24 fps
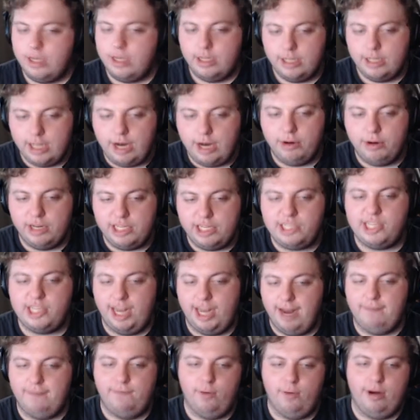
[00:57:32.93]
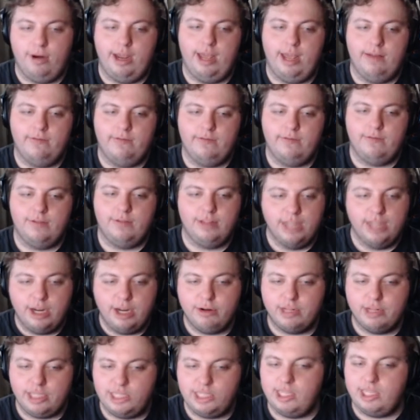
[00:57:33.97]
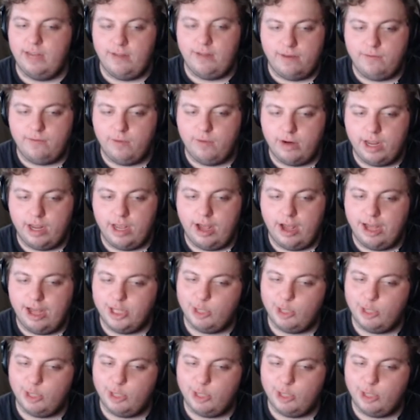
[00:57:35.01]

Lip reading: Literally set up for you. Oh,